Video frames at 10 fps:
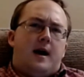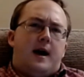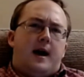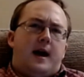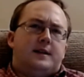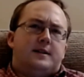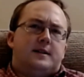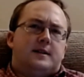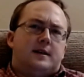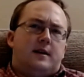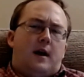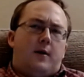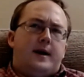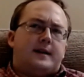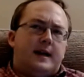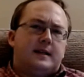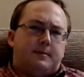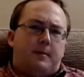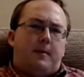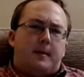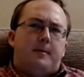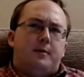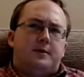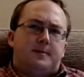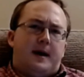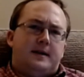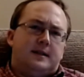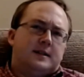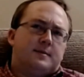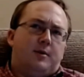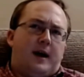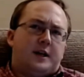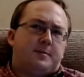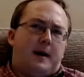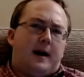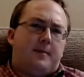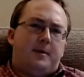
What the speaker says: it's, you know, it takes up a bit of boot space in a small hatchback,